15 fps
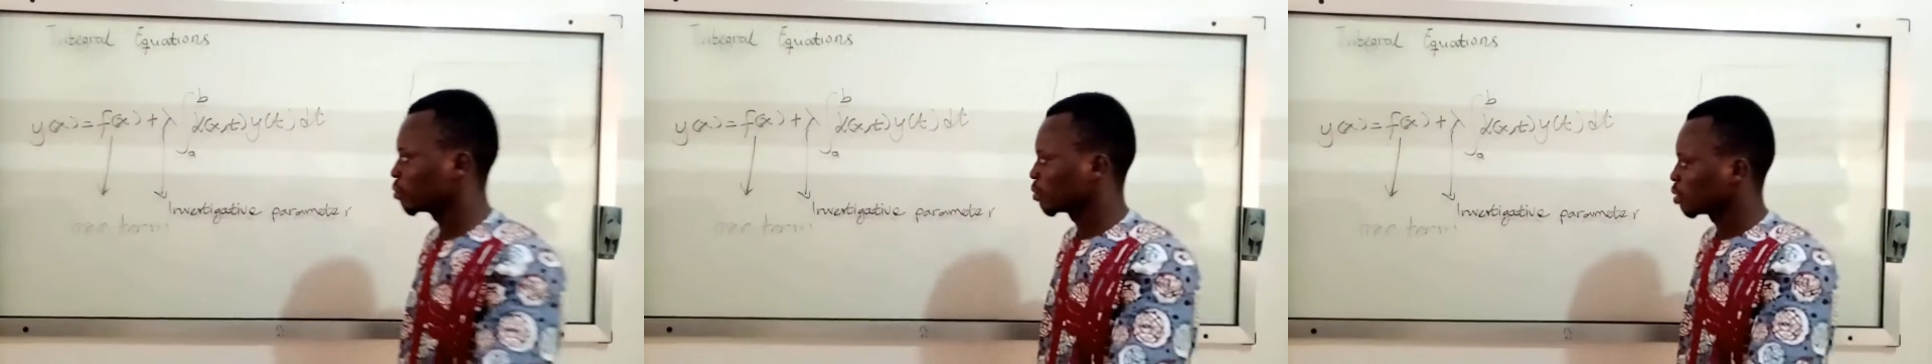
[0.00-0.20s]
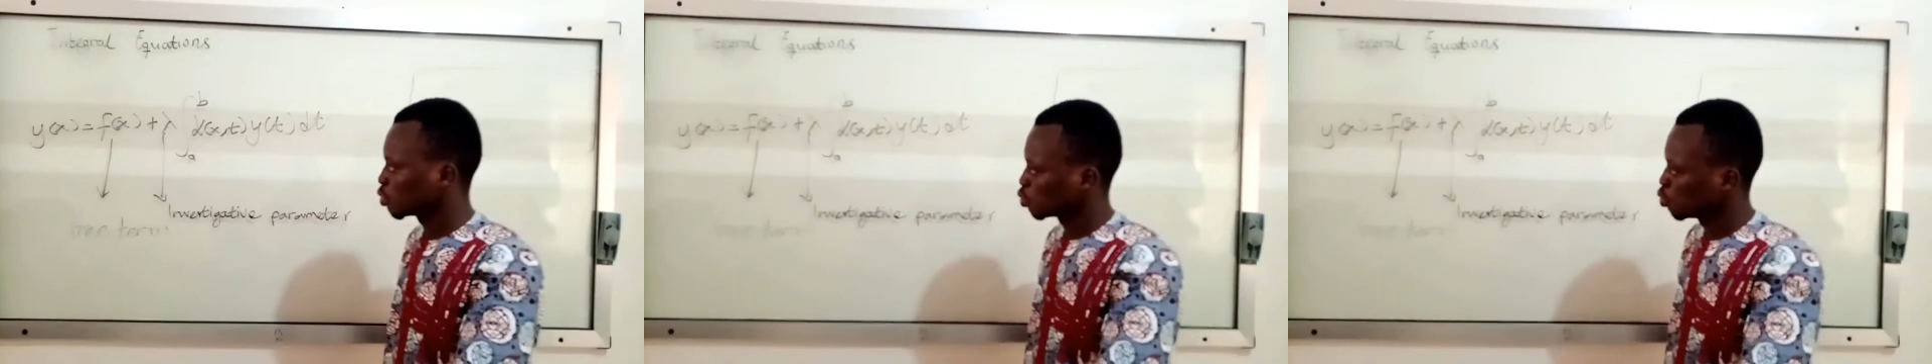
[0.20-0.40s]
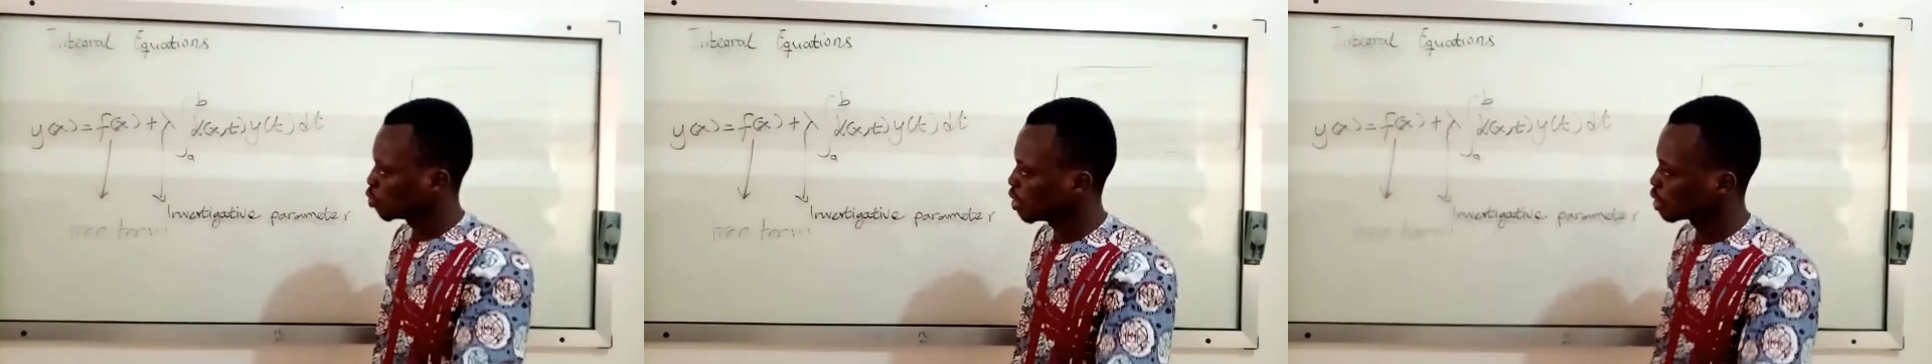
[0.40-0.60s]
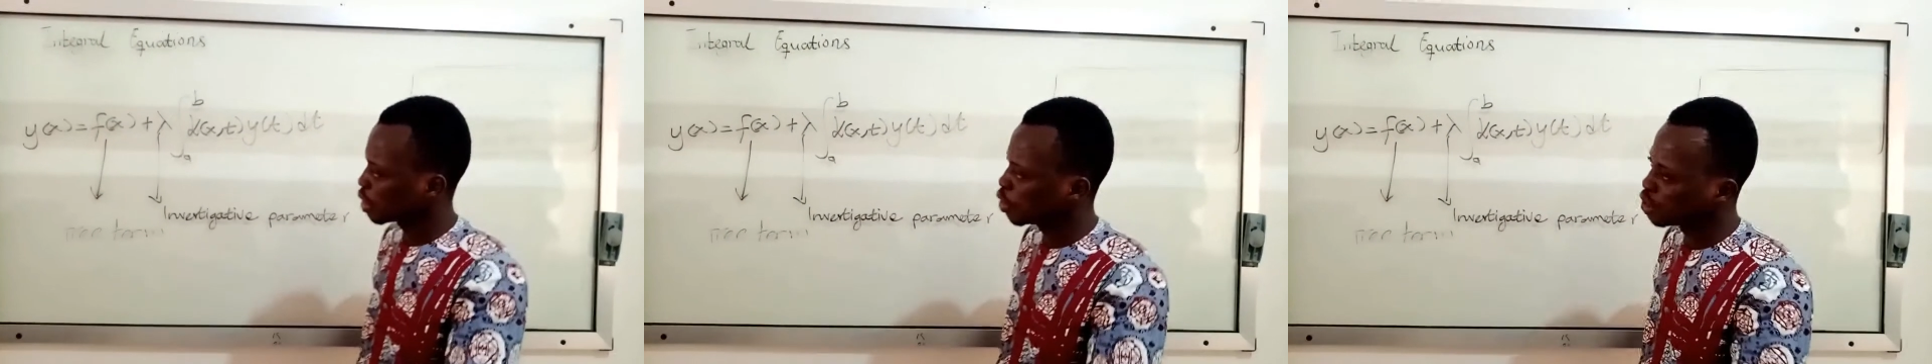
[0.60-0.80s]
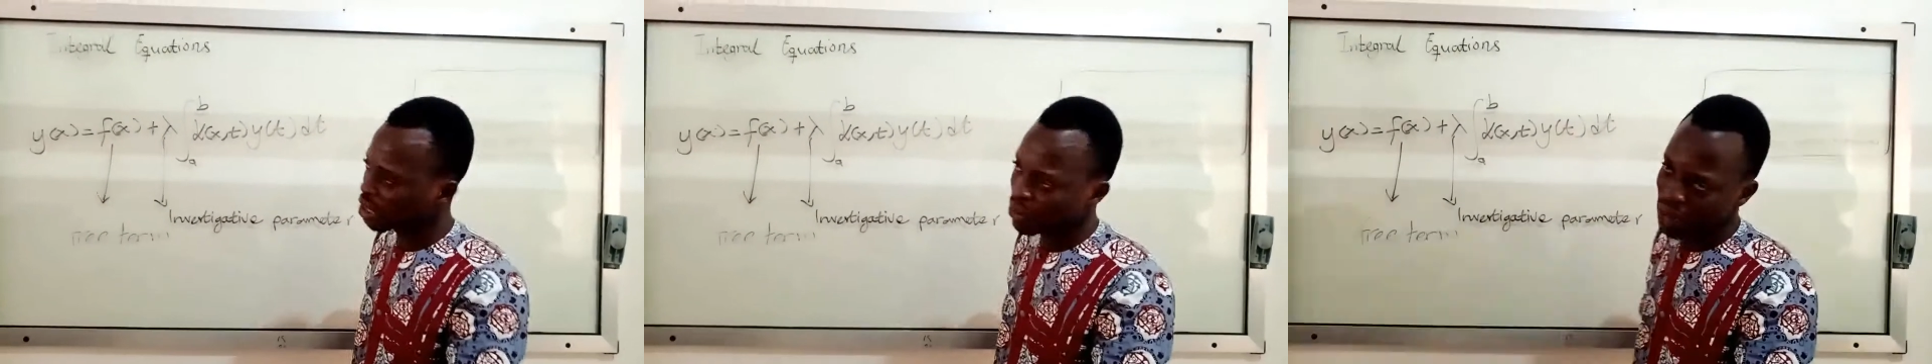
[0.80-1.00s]
So the
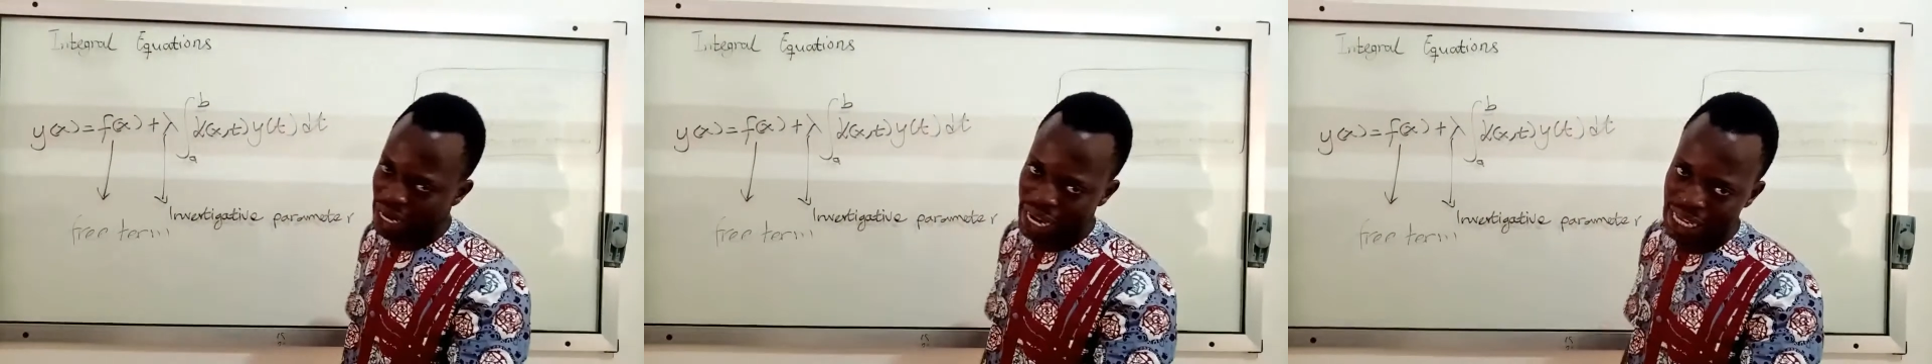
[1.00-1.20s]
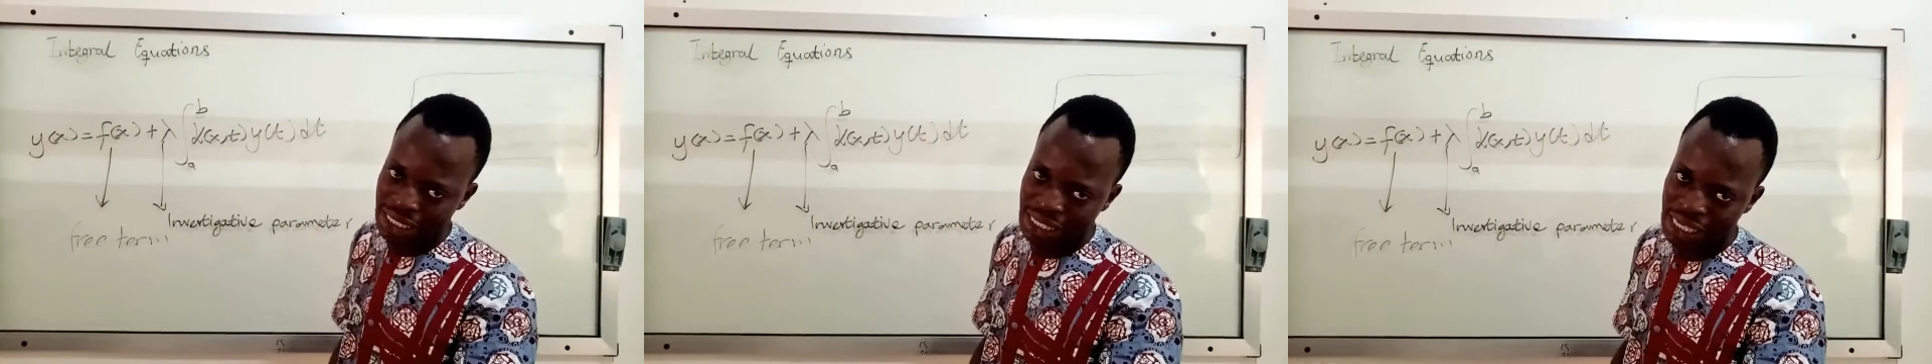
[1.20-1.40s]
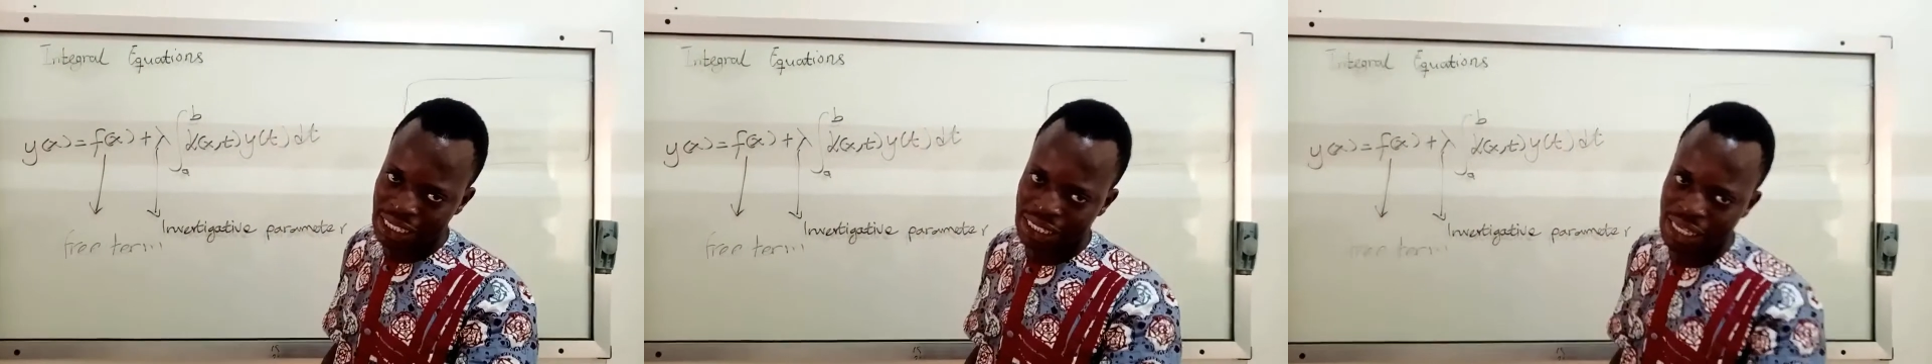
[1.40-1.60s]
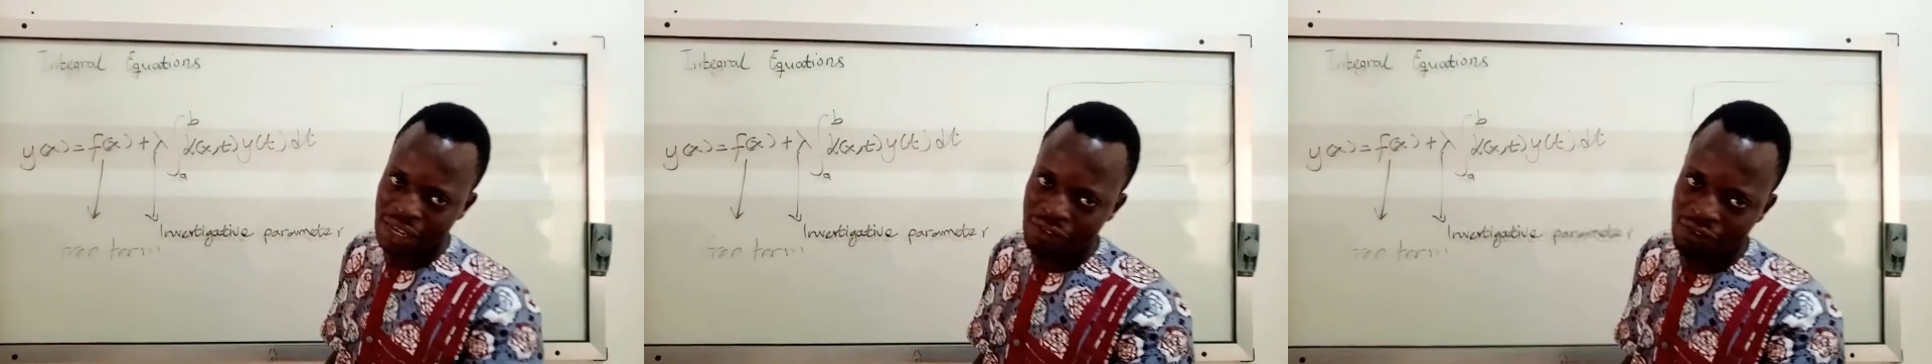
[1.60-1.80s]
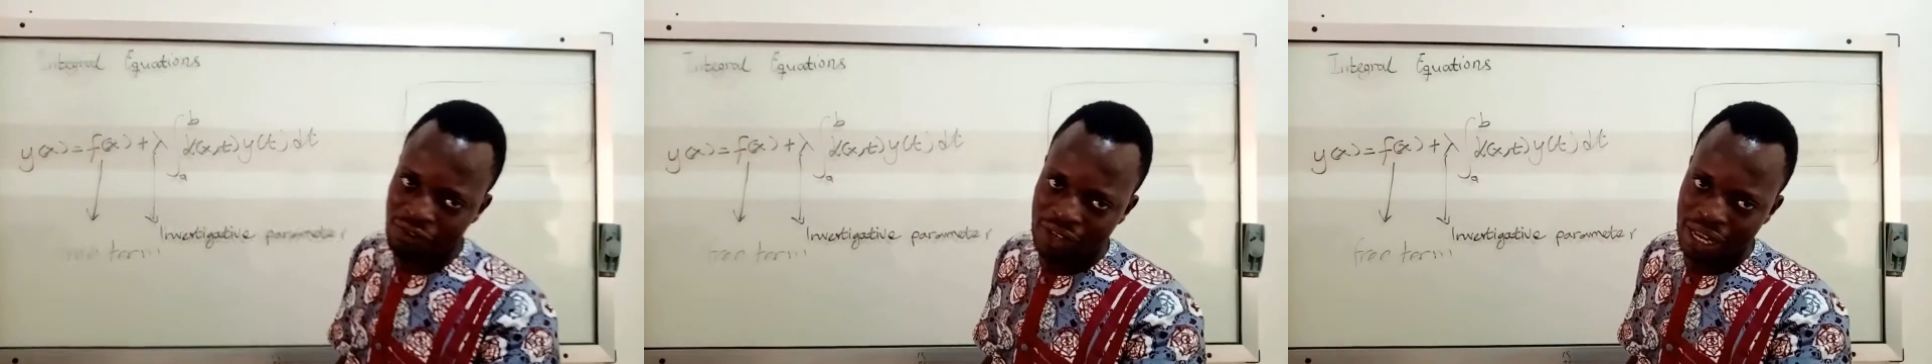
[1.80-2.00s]
solution may exist
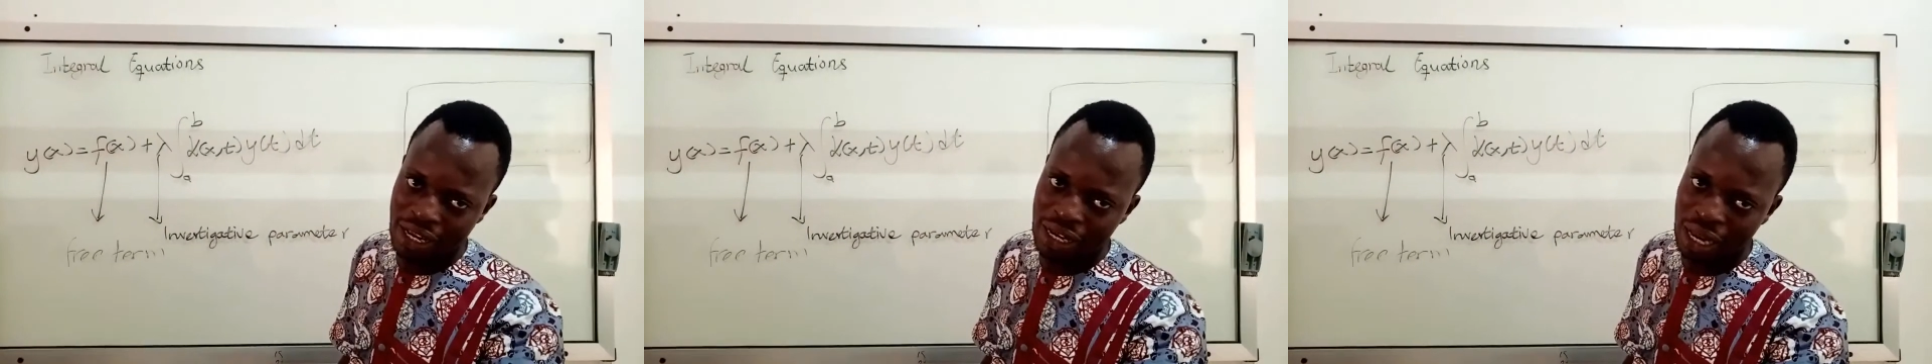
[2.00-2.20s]
if the